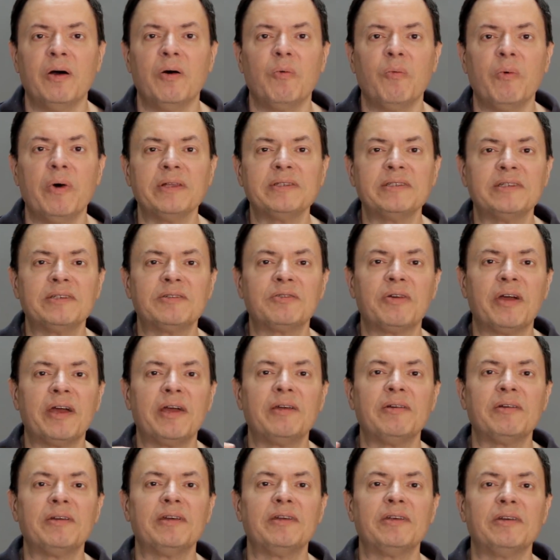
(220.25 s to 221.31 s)
What's a
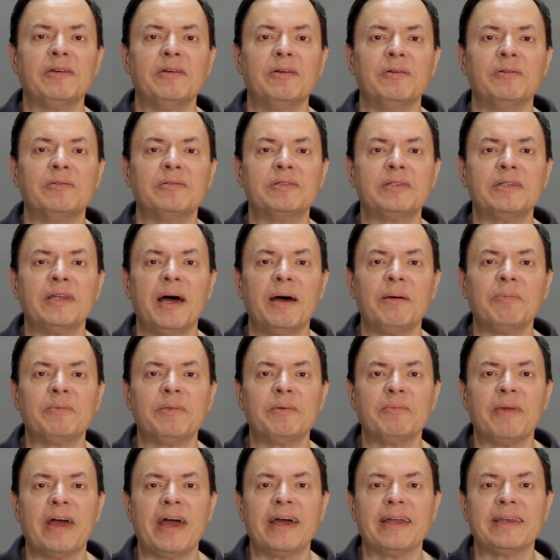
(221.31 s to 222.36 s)
trader to do? Stop
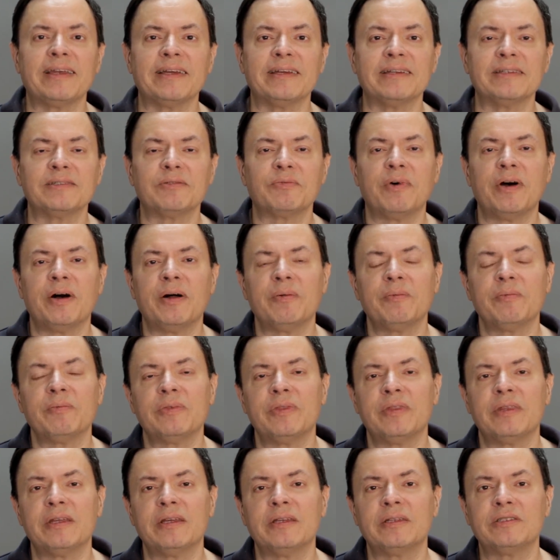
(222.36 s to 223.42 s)
the madness. Well,
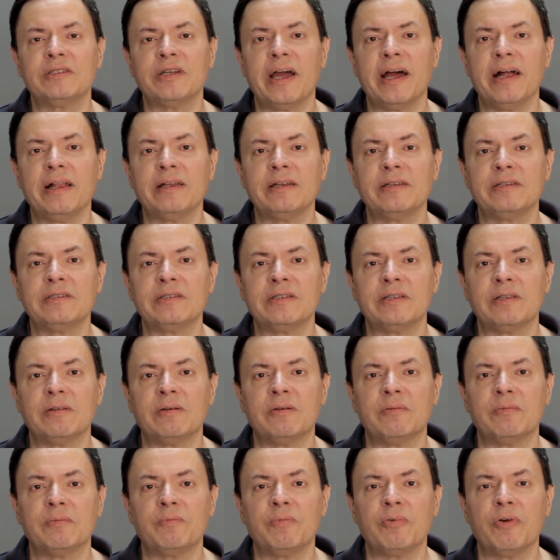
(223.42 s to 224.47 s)
the challenge and
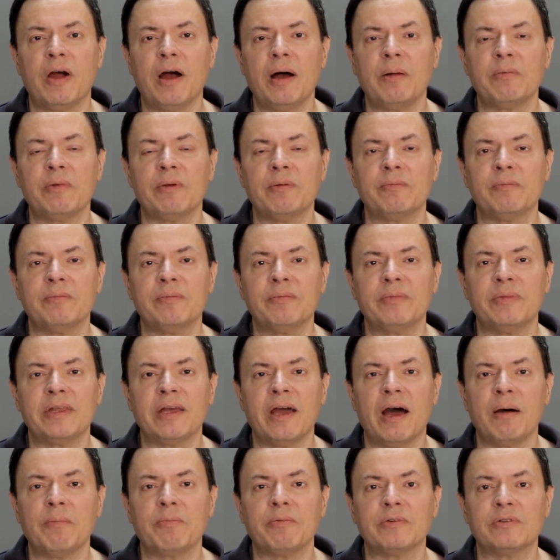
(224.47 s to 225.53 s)
the problem, the
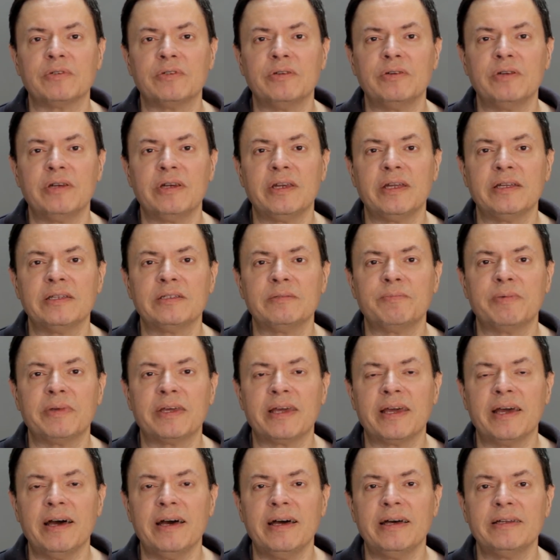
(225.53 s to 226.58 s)
opportunity, is
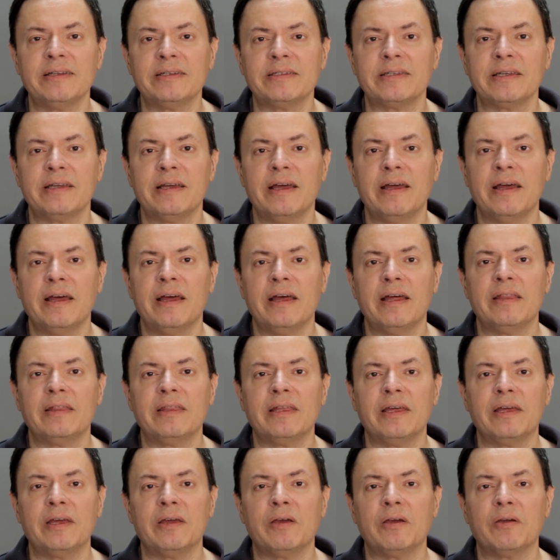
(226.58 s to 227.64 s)
because
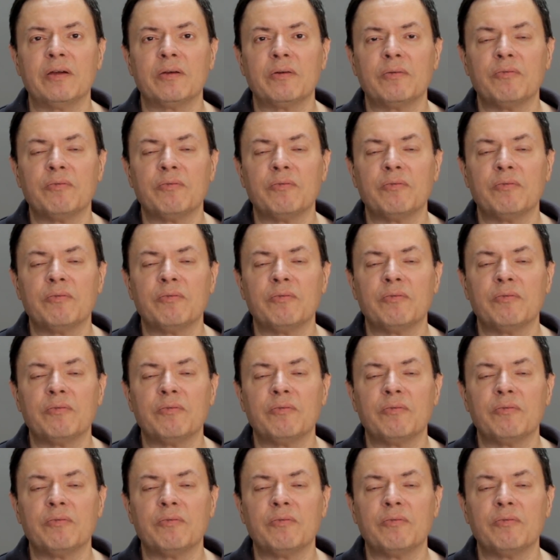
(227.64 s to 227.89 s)
the